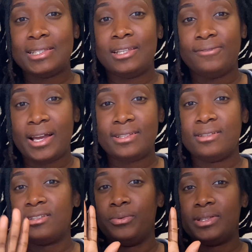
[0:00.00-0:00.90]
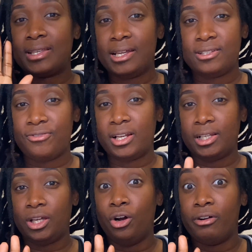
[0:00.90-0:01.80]
devices, it was kids
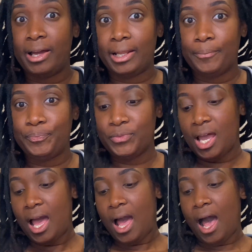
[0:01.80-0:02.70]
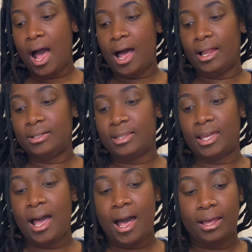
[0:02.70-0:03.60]
friendly already, and they
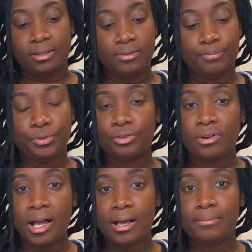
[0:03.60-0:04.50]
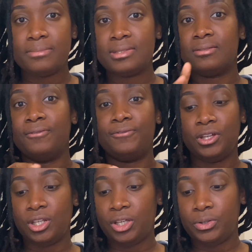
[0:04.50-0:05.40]
had programs,
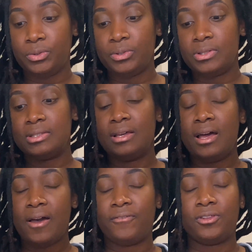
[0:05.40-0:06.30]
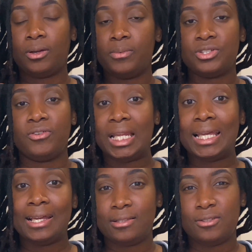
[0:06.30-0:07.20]
videos, everything was already
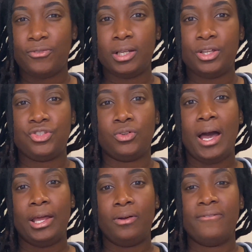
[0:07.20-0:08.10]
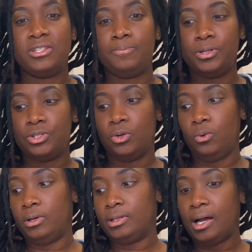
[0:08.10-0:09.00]
kids friendly, so I don't have to put
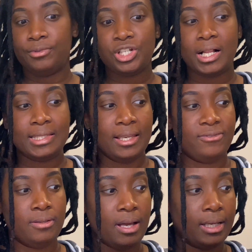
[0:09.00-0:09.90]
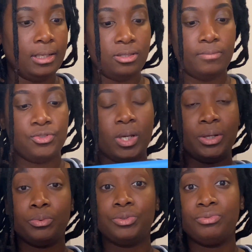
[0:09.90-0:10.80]
on child safety mechanisms. So I
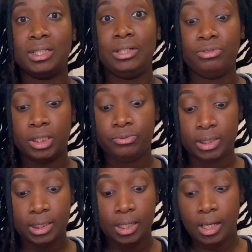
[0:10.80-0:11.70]
would really,